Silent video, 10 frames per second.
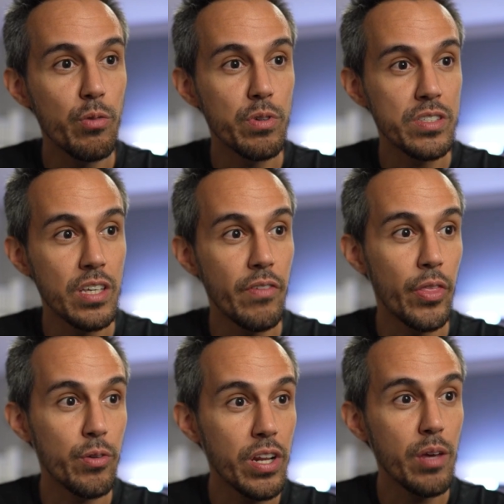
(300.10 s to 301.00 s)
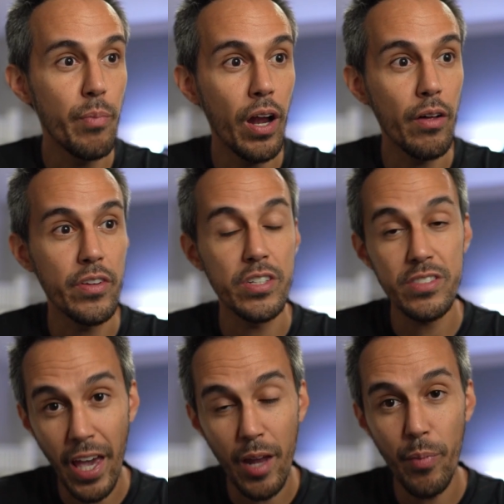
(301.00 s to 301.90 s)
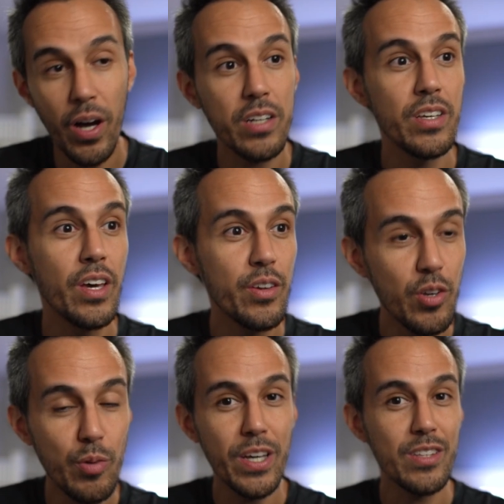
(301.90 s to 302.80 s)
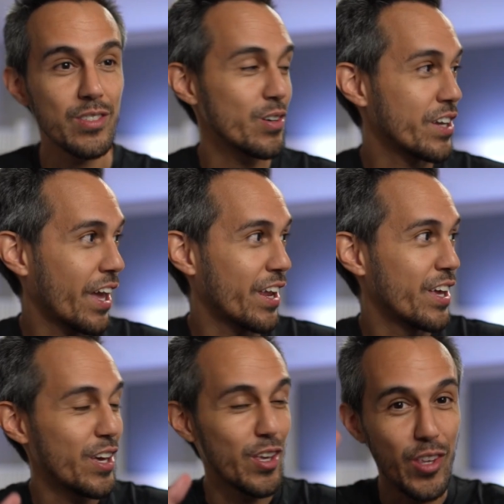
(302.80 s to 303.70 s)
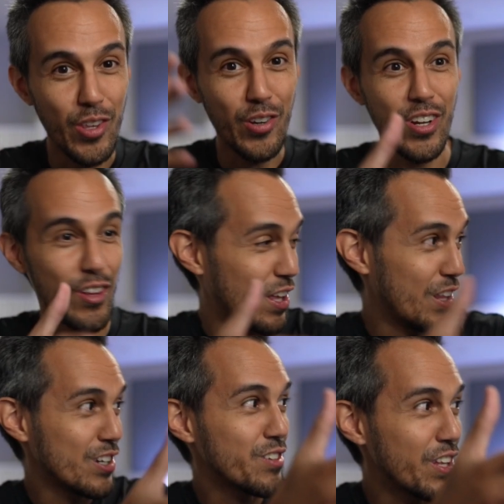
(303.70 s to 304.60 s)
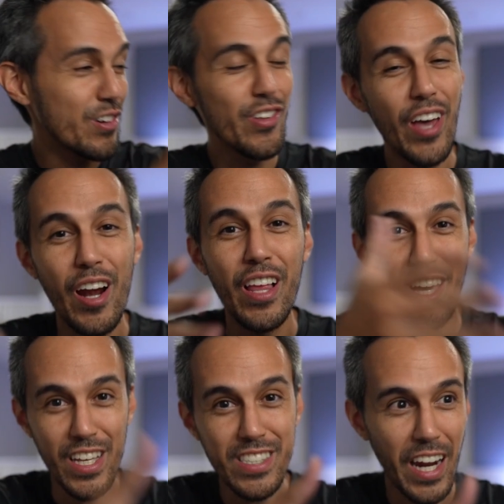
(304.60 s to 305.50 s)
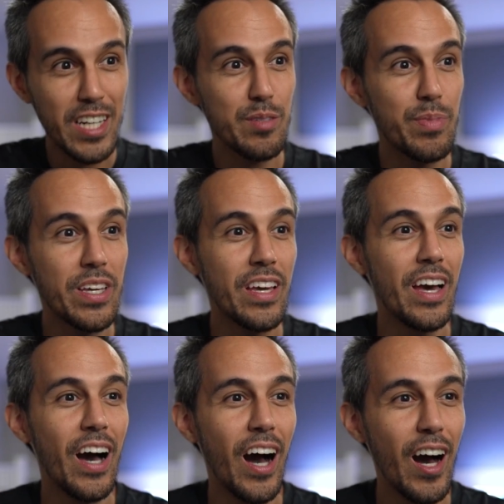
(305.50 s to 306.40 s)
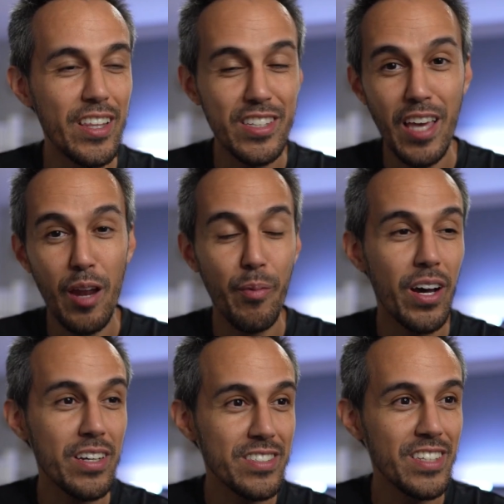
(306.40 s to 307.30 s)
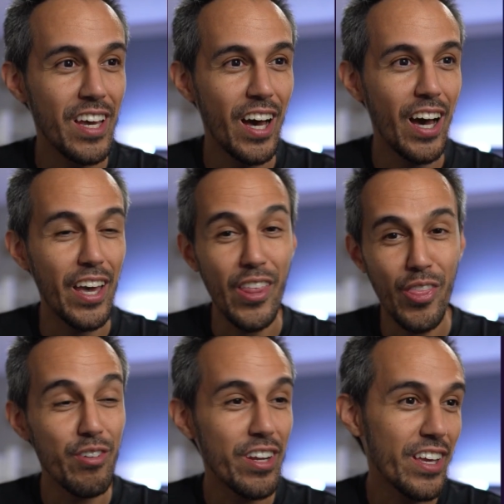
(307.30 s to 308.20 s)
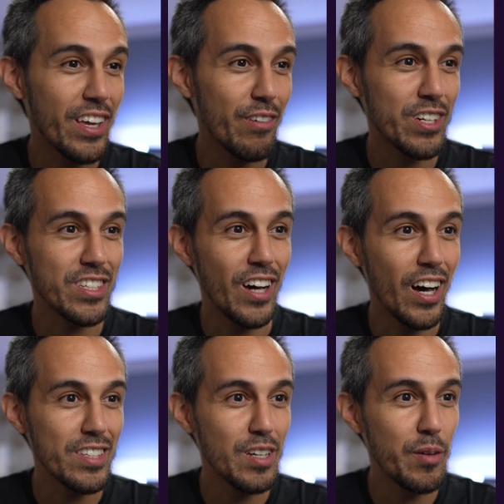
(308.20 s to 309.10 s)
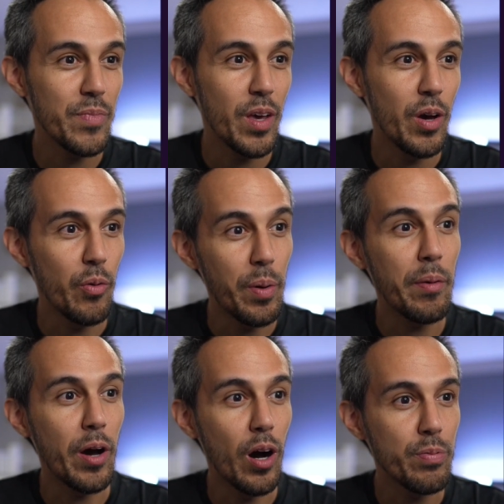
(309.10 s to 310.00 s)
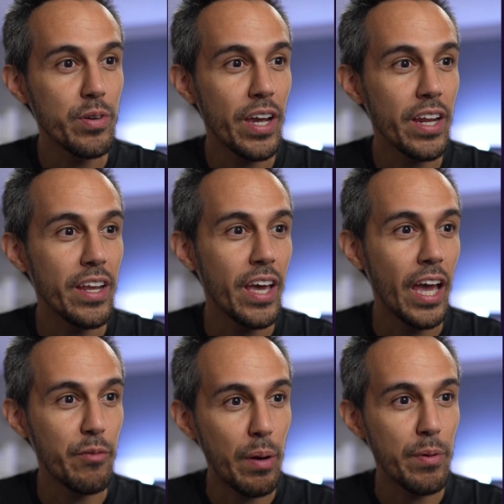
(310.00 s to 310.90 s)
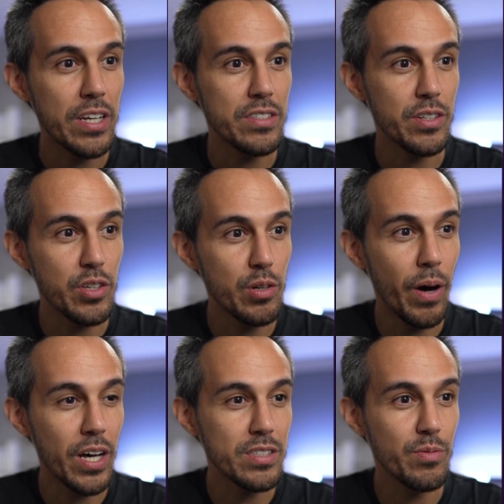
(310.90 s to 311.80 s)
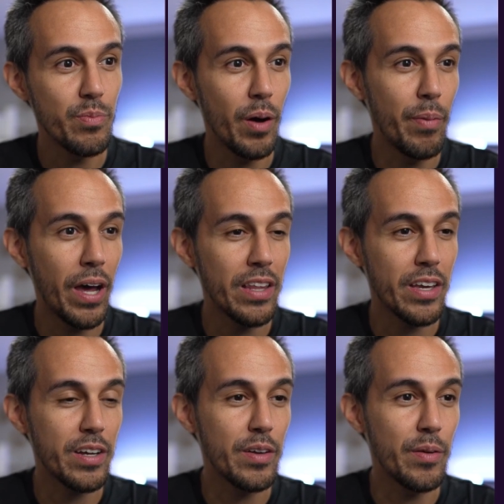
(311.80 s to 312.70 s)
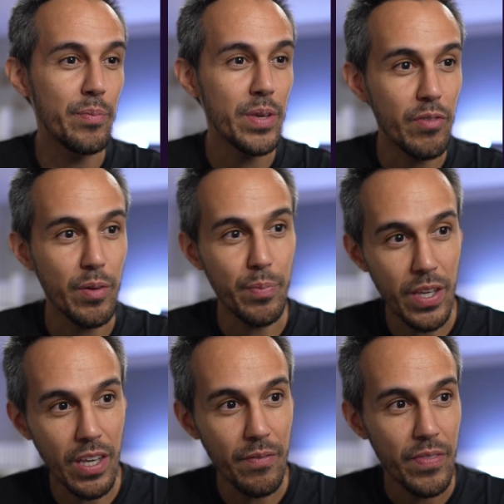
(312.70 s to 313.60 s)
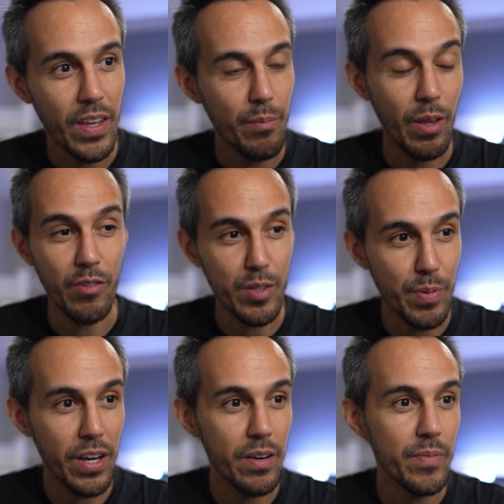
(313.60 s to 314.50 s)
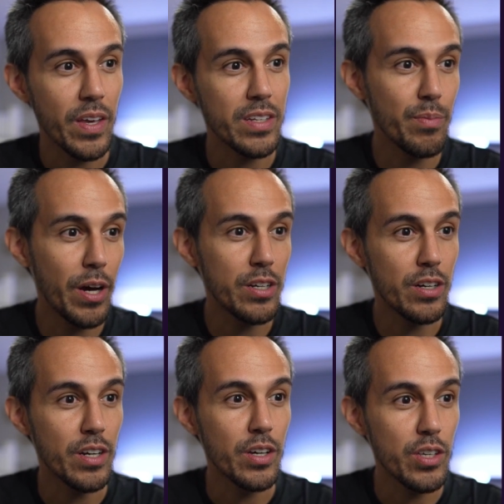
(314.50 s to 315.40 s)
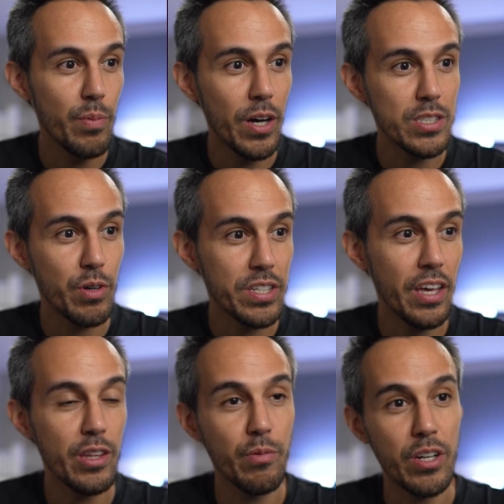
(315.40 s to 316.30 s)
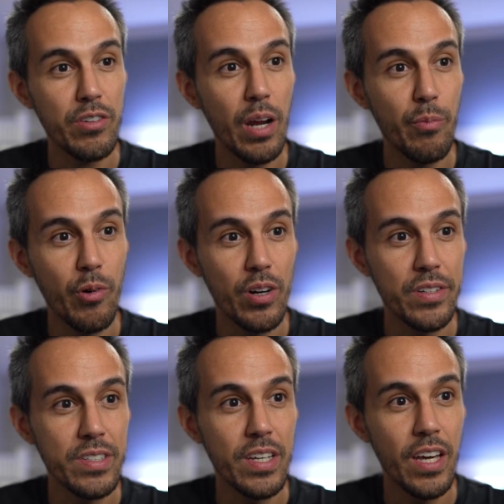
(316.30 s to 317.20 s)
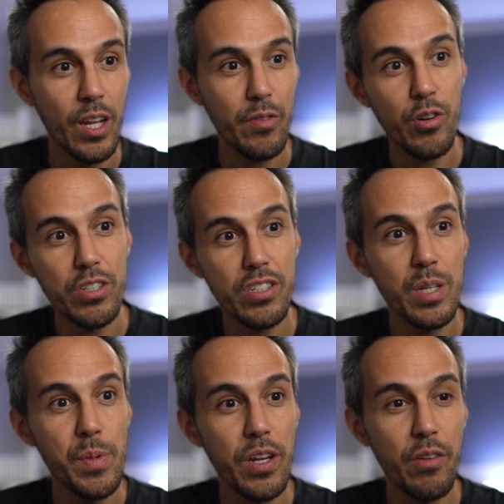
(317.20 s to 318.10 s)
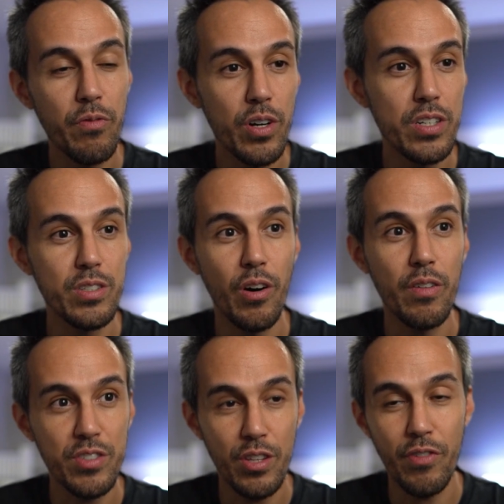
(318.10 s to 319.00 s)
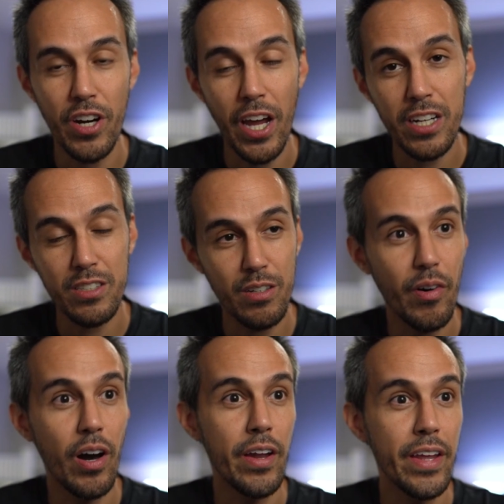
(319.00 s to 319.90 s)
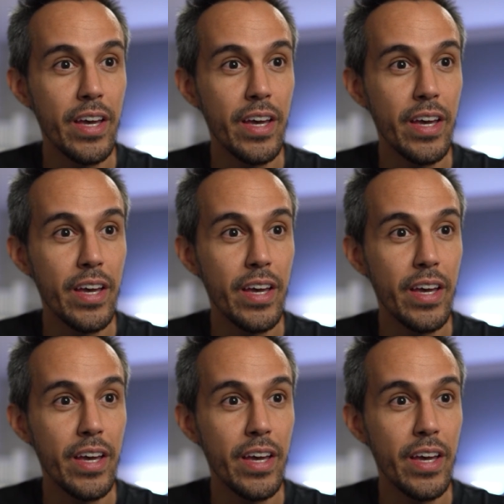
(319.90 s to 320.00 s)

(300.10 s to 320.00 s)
will receive a 3D model of their sandbox qubit. So again, you could, it looks really cool there. It's going to actually be in the sandbox in 3D, which is awesome. We'll be able to upgrade and weaponize their CUBOTZ while battling in PvP, player versus player, and combine your CUBOTZ to work together to win tribe wars. And of course, they're community first, so obviously they're very active on